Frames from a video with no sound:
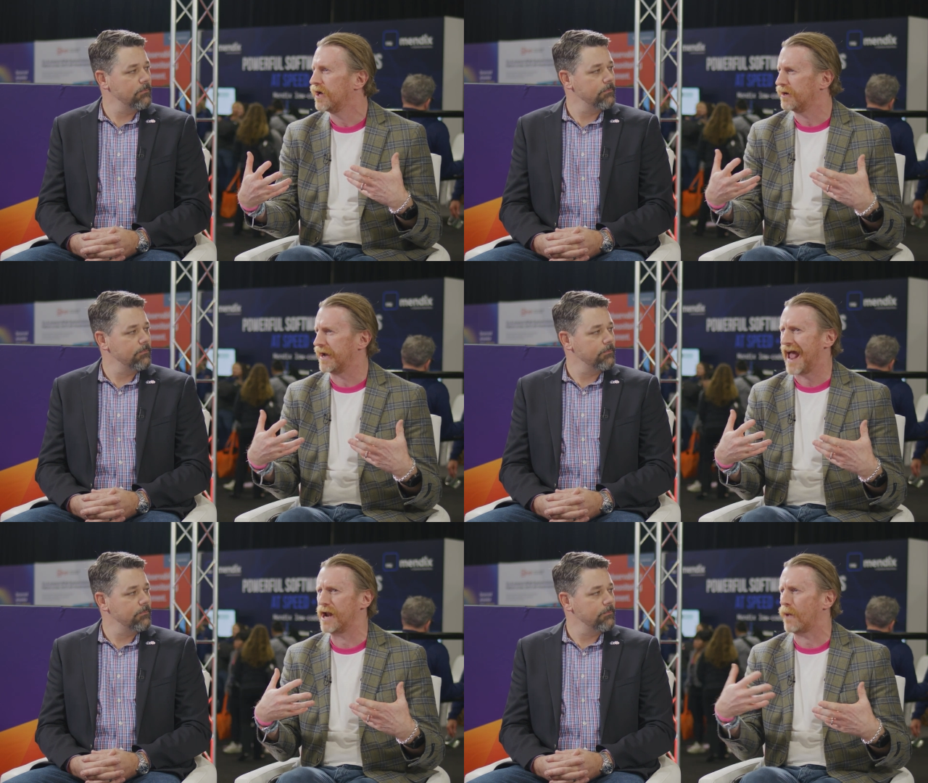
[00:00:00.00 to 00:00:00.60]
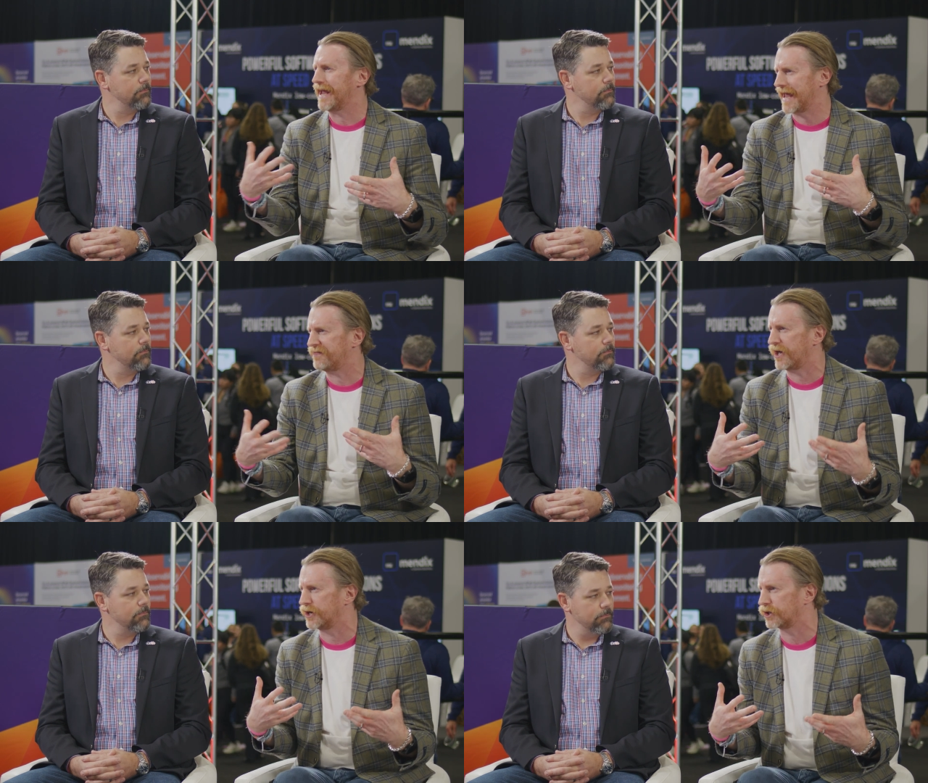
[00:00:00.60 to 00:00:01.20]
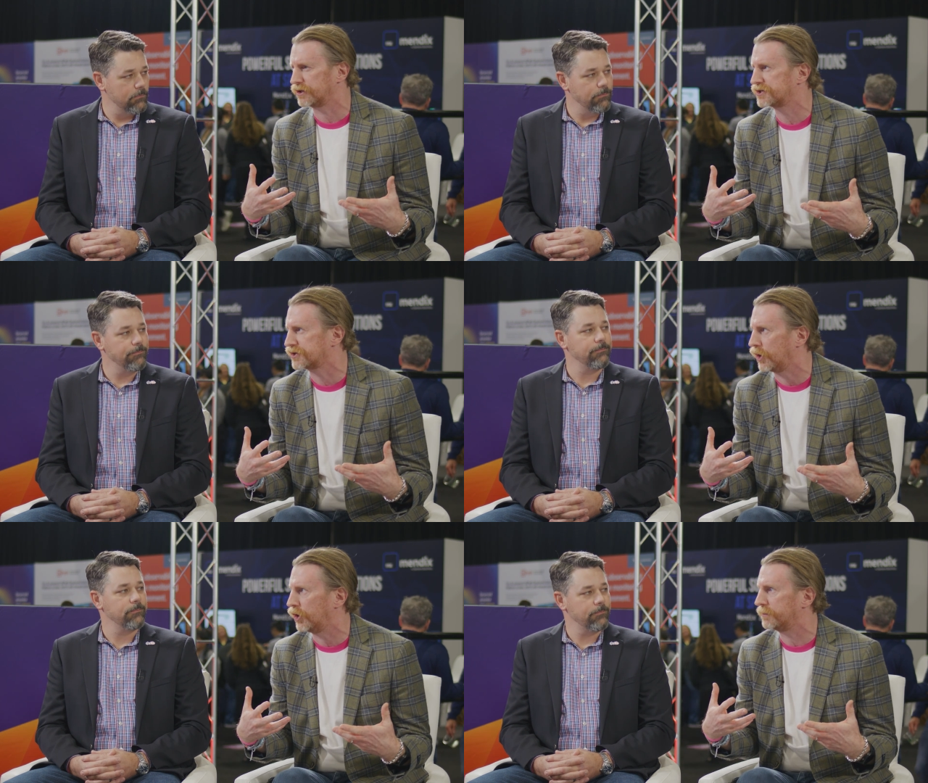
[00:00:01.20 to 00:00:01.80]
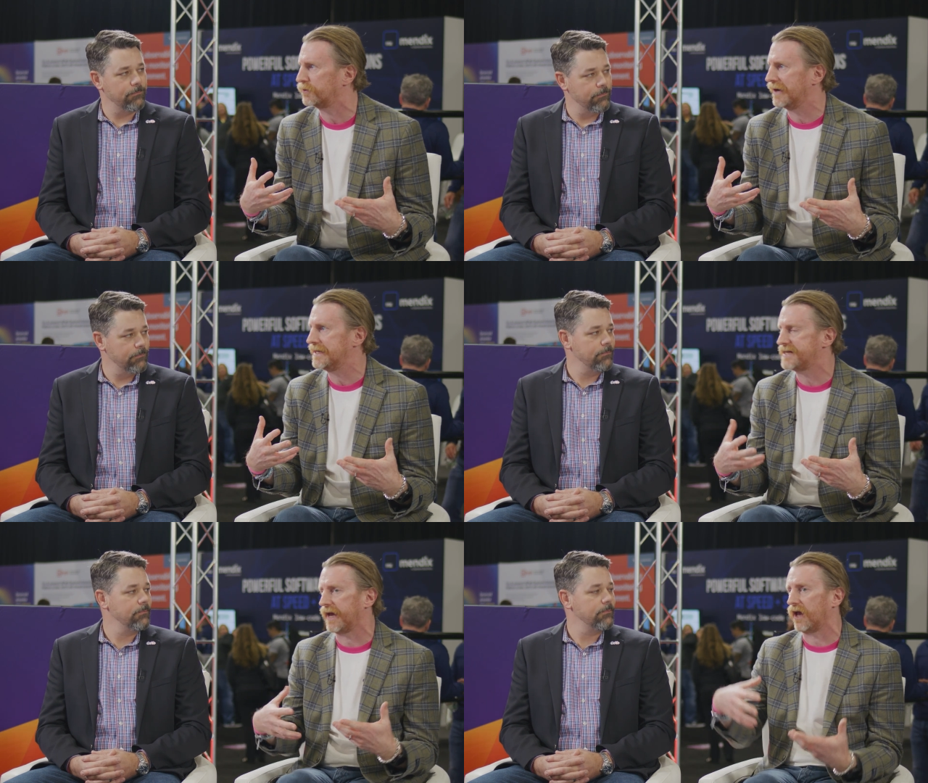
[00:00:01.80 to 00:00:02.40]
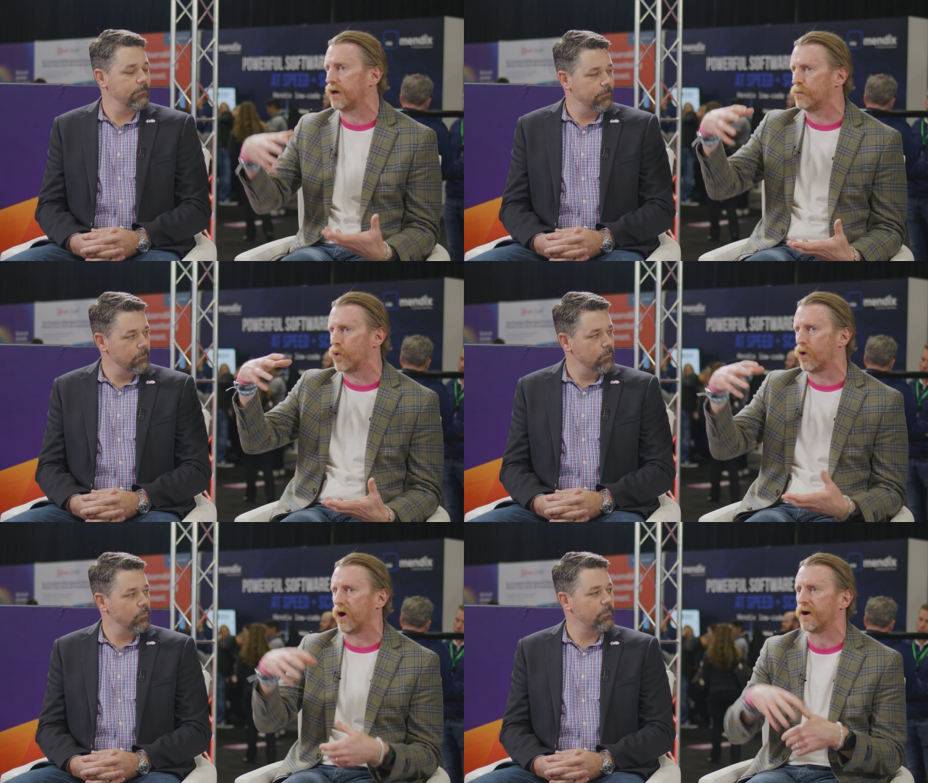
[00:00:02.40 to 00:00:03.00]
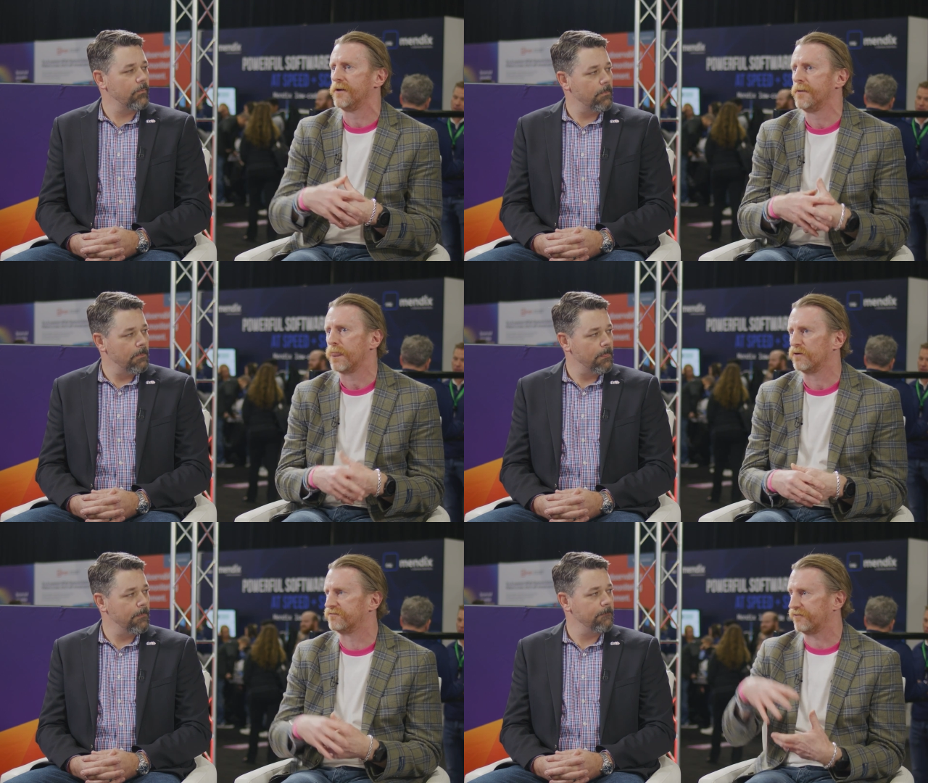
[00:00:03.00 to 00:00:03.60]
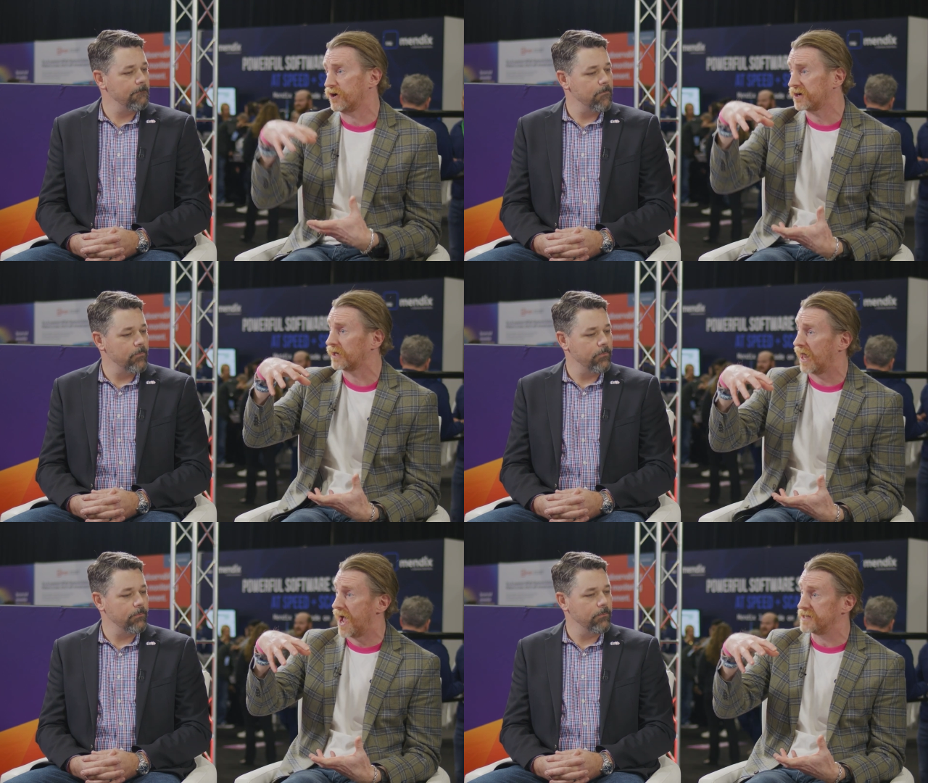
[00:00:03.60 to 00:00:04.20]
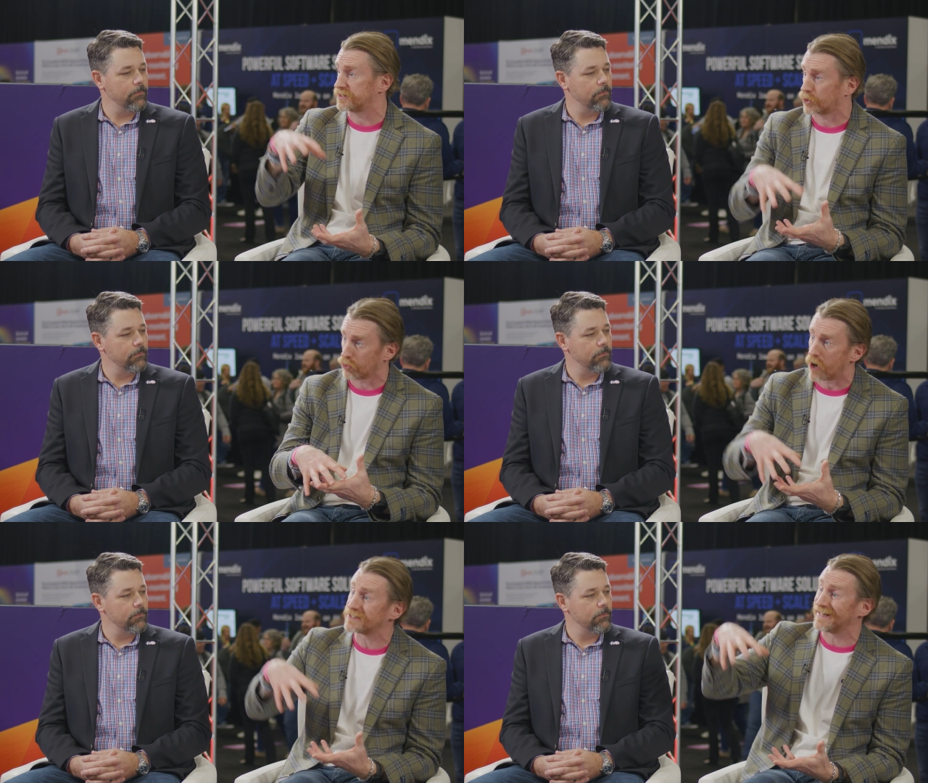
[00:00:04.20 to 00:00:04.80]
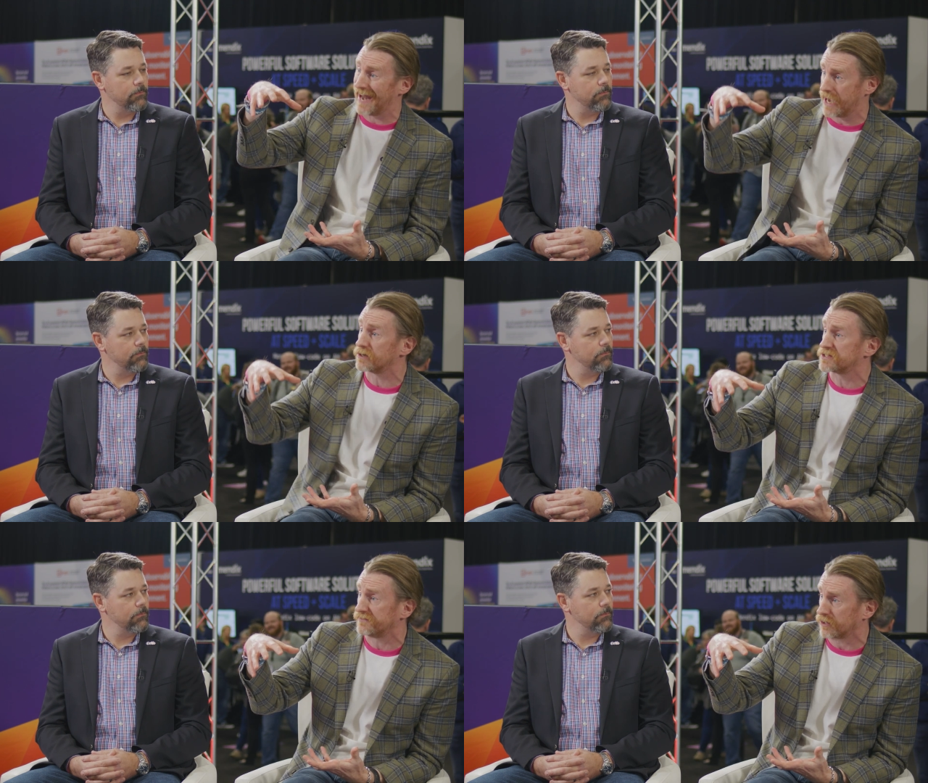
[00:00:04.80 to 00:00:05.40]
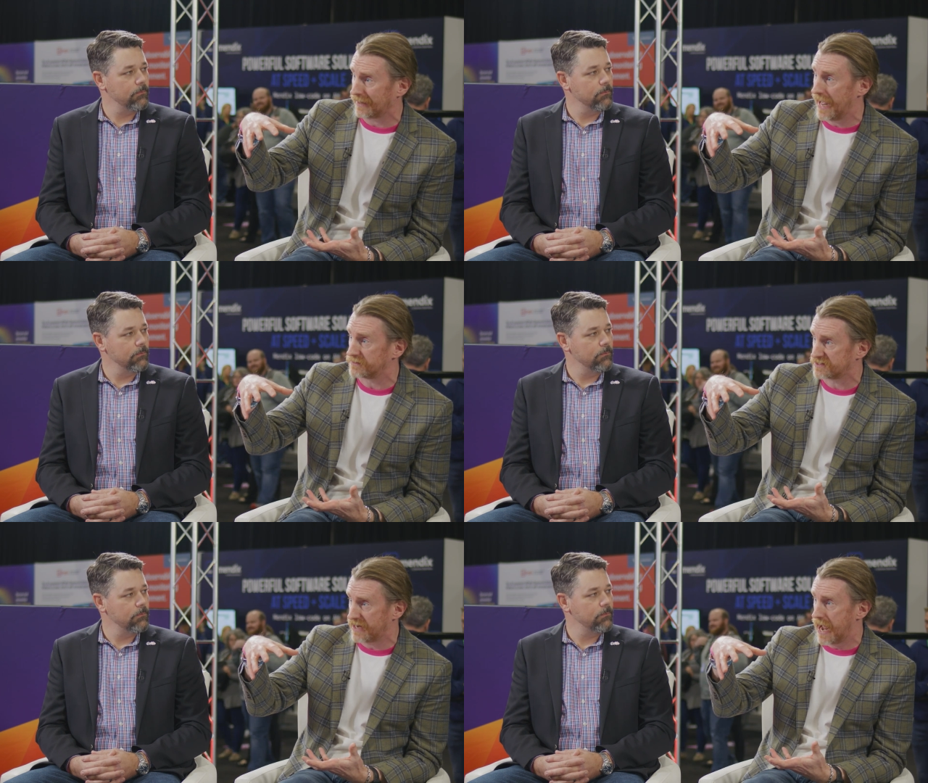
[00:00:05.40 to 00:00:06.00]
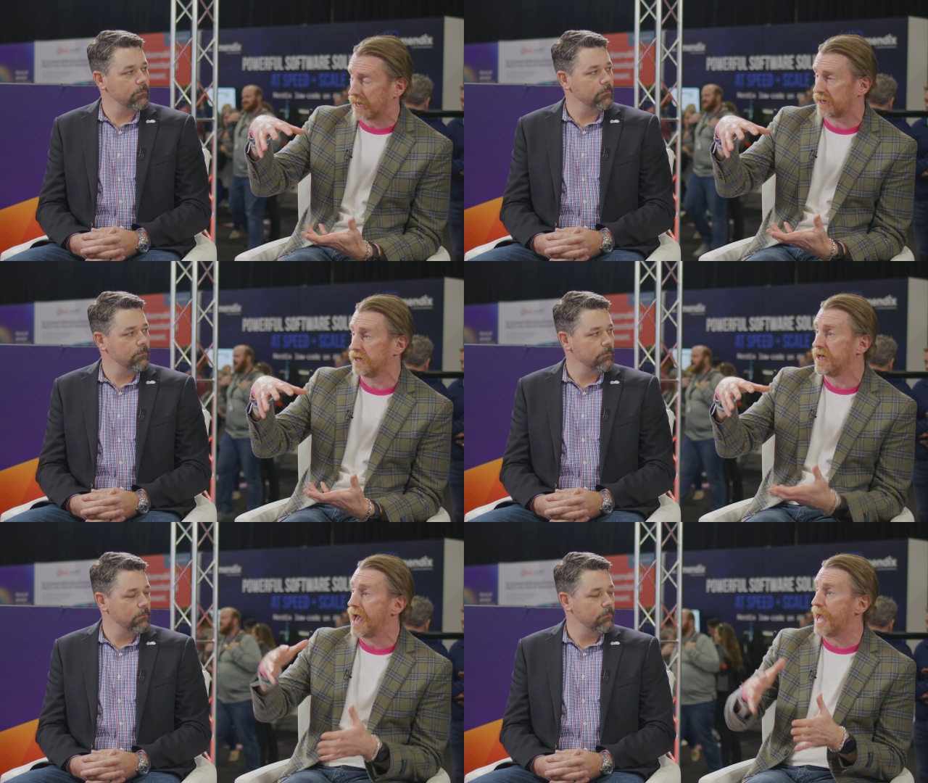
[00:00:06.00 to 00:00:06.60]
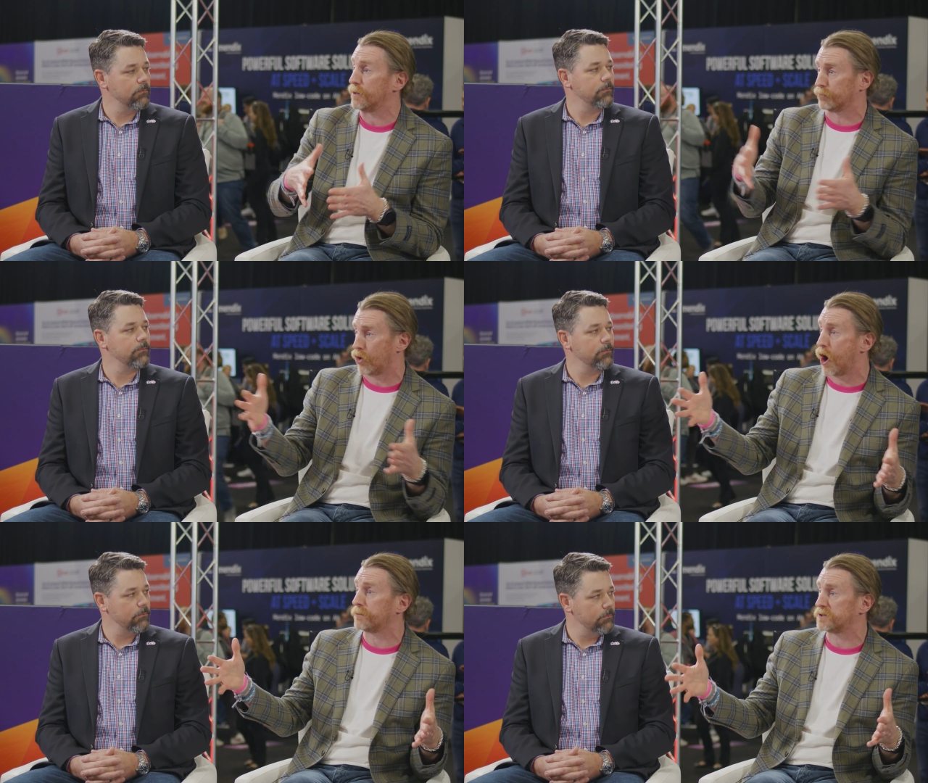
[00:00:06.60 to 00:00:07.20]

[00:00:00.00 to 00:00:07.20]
Speaker 1: and how do I get that under control, but really taking a more verticalized across the layers of your cloud stack and a broad